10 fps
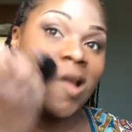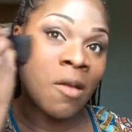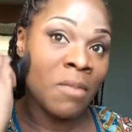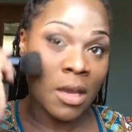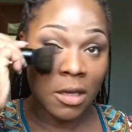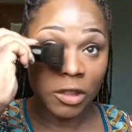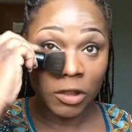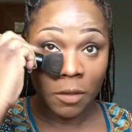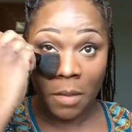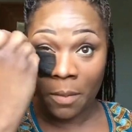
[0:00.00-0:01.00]
and making
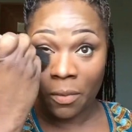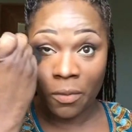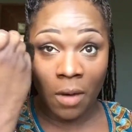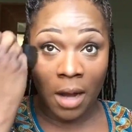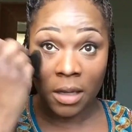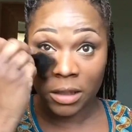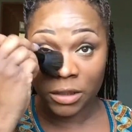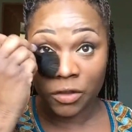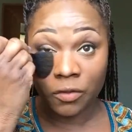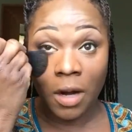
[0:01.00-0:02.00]
sure my product
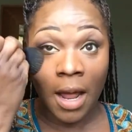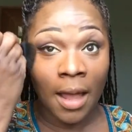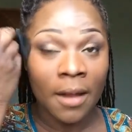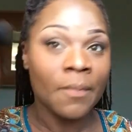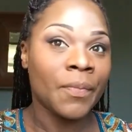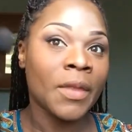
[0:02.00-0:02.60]
is dry,